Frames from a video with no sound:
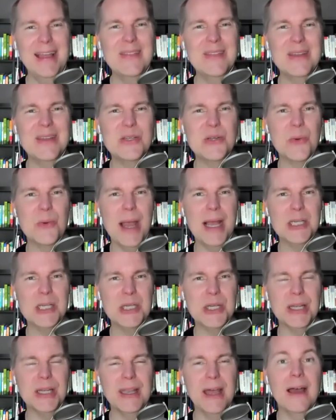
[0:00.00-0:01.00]
the
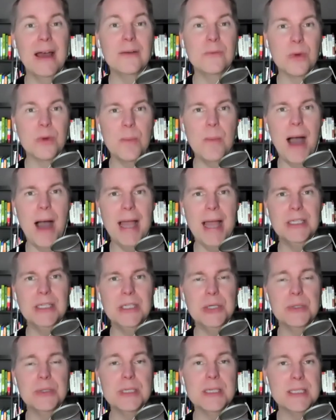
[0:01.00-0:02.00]
direction and remind
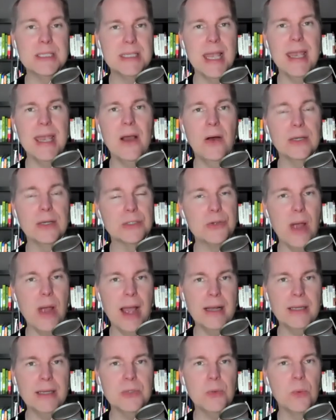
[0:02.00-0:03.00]
you to stay on
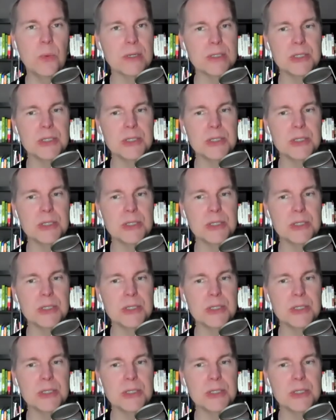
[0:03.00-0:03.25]
track towards your